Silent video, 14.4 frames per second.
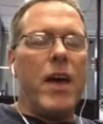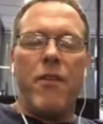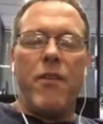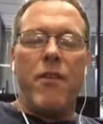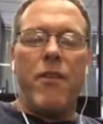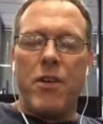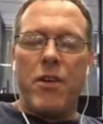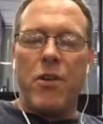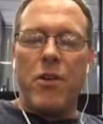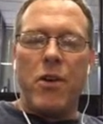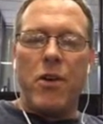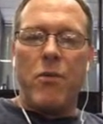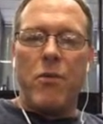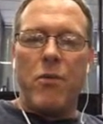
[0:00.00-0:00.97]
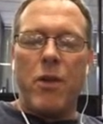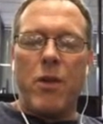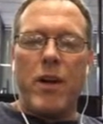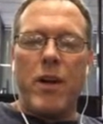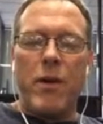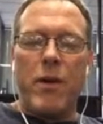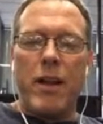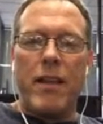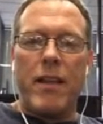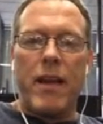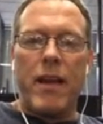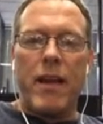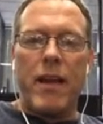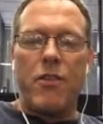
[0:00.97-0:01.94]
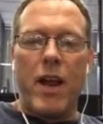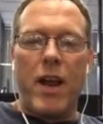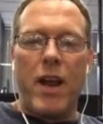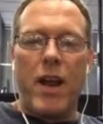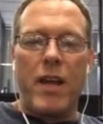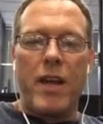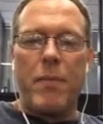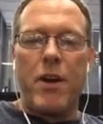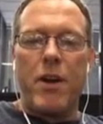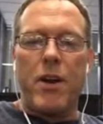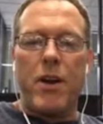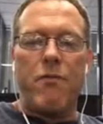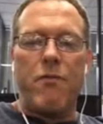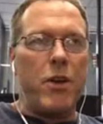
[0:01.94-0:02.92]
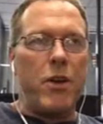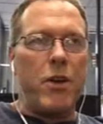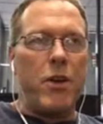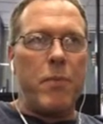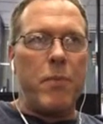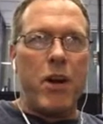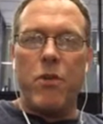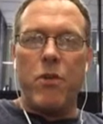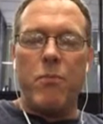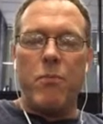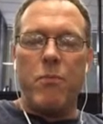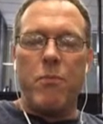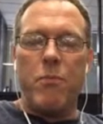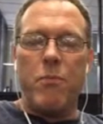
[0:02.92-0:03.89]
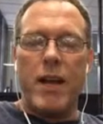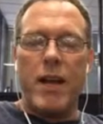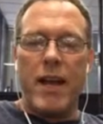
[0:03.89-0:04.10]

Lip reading: even though they're doing really, really great things to try to get better, feel better, move better,